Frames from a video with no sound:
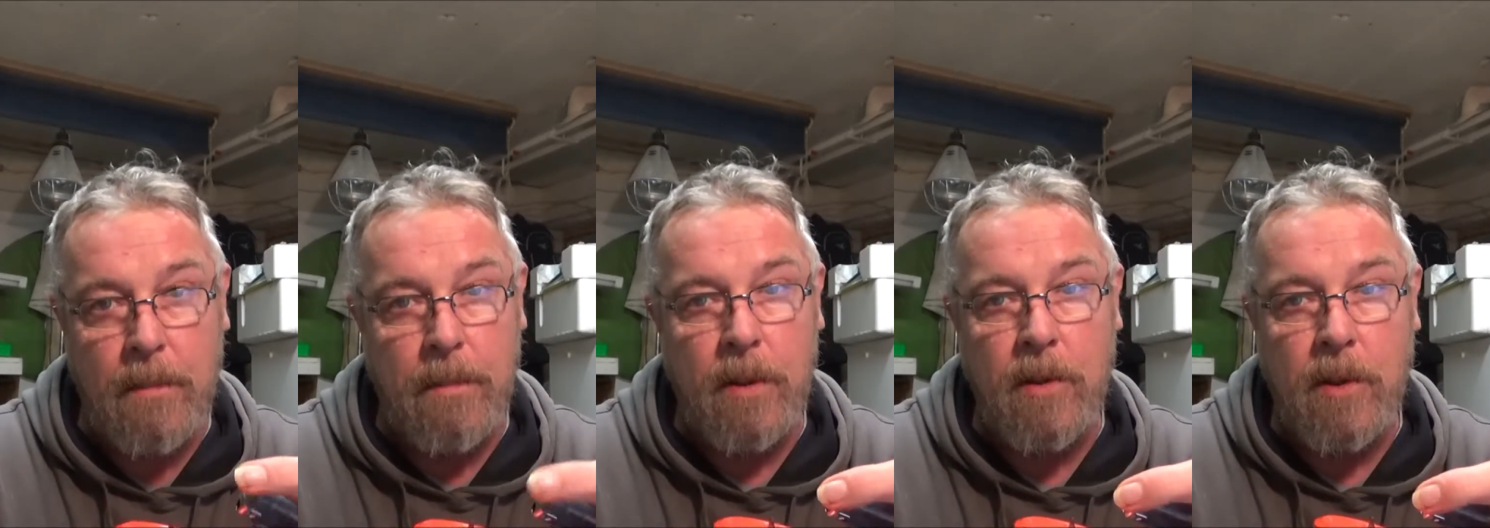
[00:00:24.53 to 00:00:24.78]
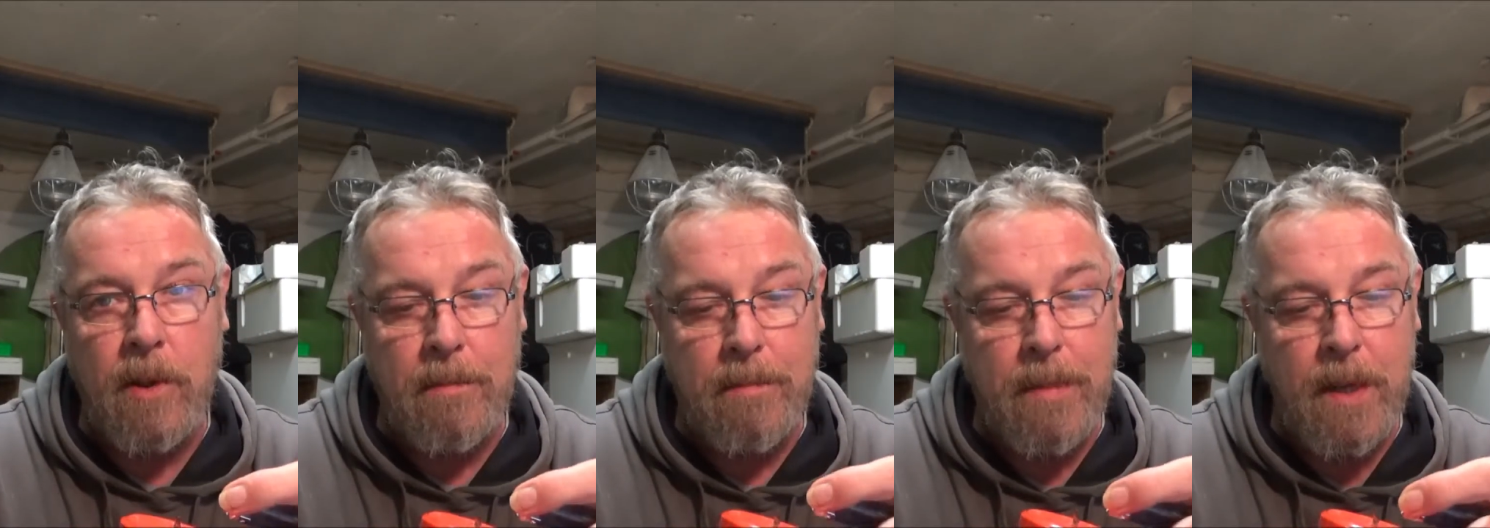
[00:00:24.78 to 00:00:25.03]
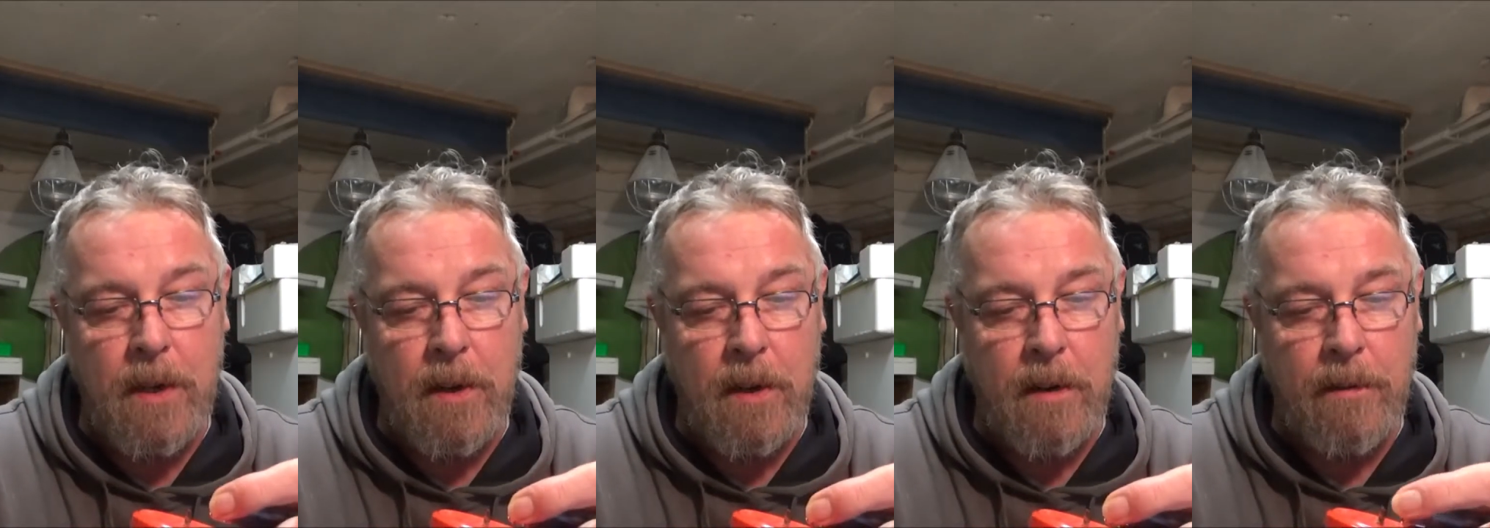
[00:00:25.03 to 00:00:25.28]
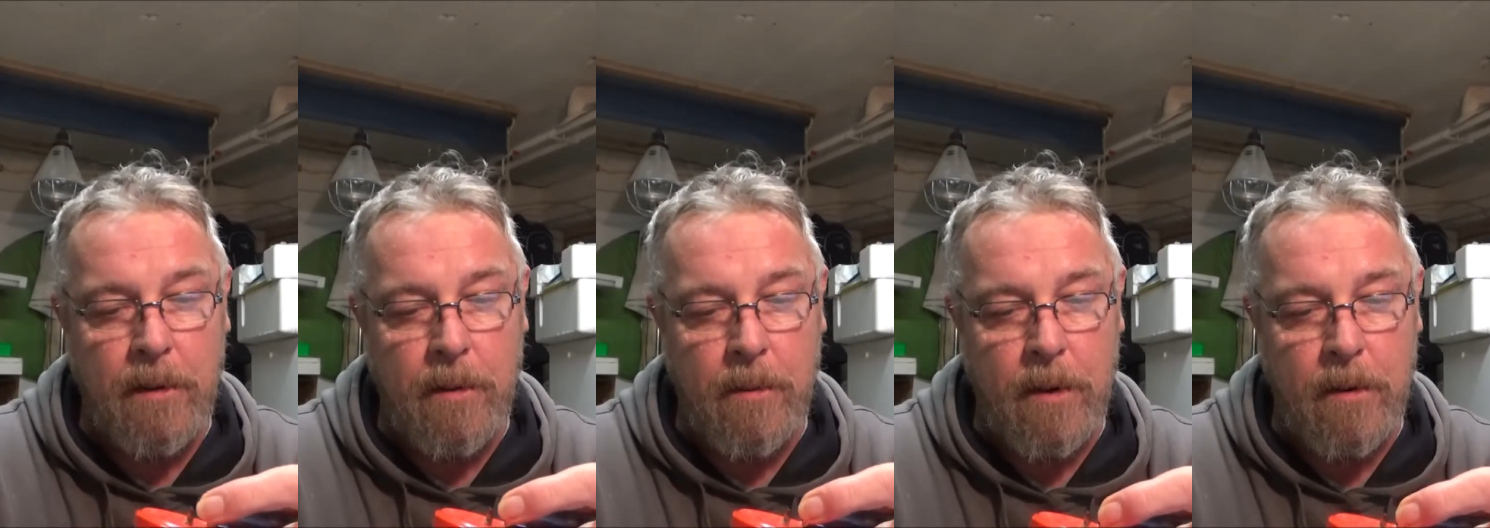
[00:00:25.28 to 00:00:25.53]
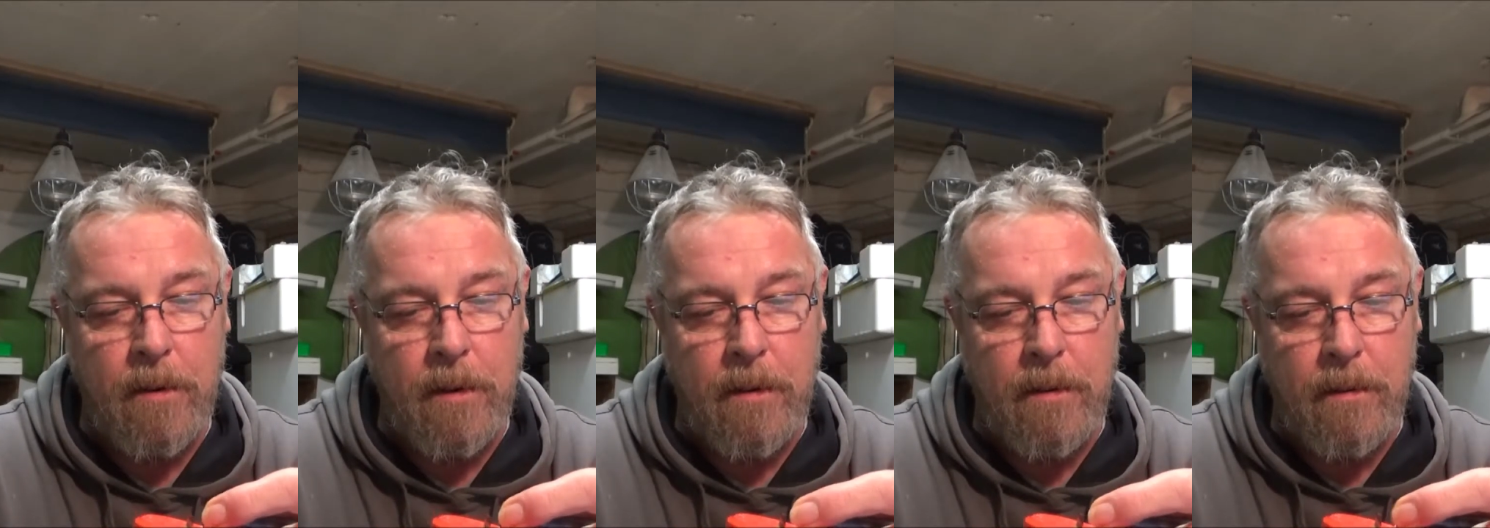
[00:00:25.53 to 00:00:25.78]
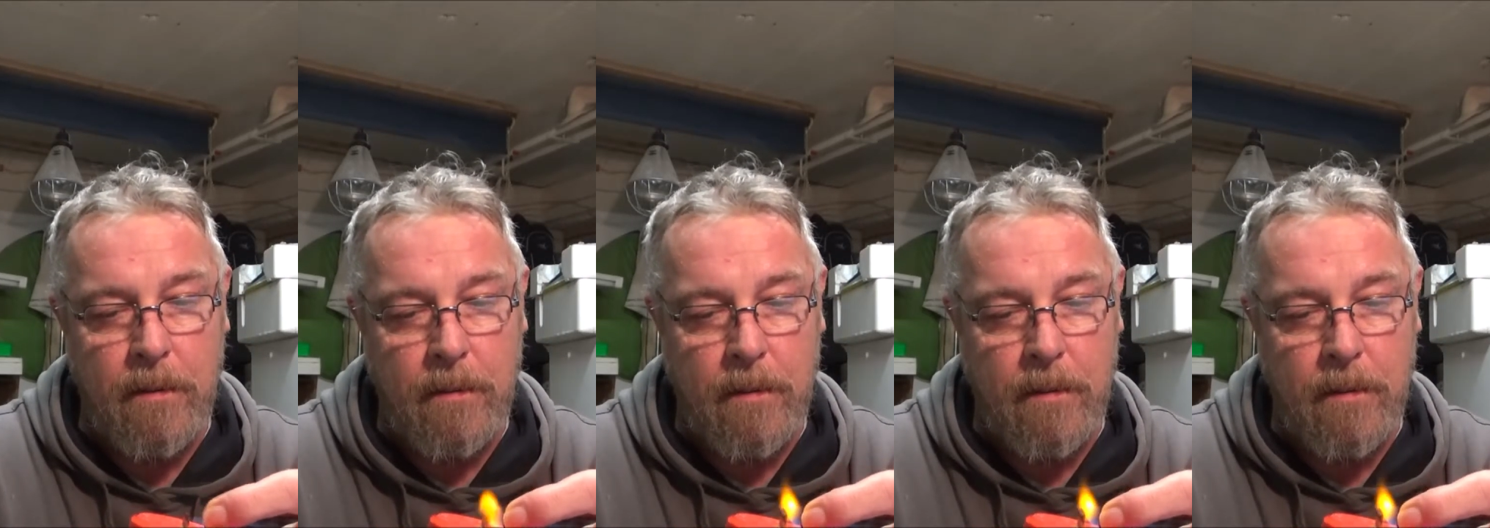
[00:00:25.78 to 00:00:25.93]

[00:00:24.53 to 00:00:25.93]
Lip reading: a Bunsen burner if you want.